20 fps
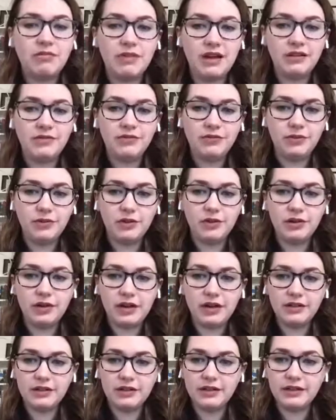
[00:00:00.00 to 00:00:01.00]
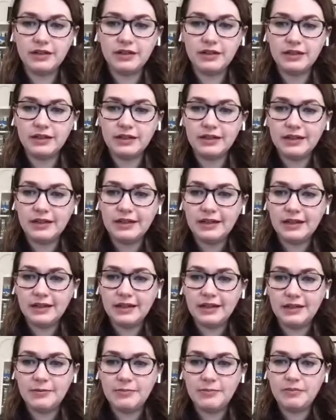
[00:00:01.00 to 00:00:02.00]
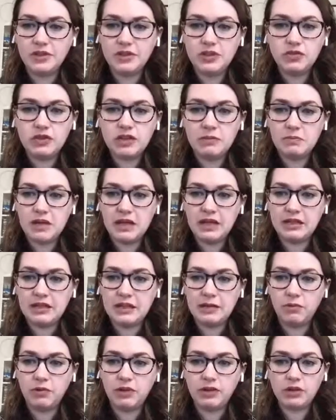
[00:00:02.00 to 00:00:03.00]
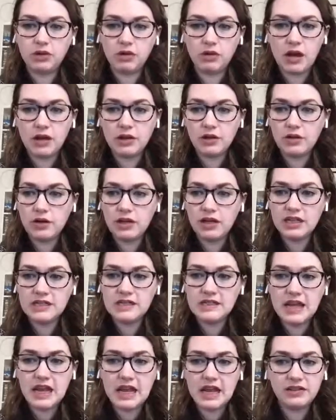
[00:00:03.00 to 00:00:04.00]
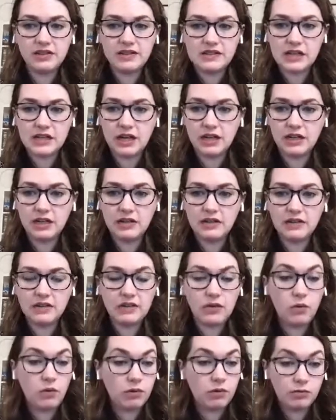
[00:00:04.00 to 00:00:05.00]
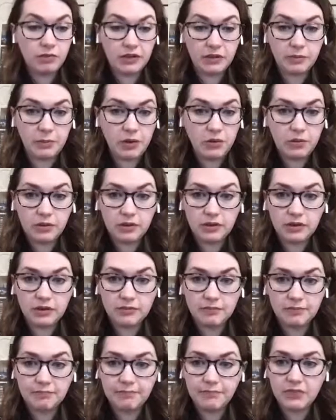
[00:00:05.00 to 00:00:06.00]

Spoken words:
to make red floral color. You can make them with carotenoids, anthocyanins, or with both.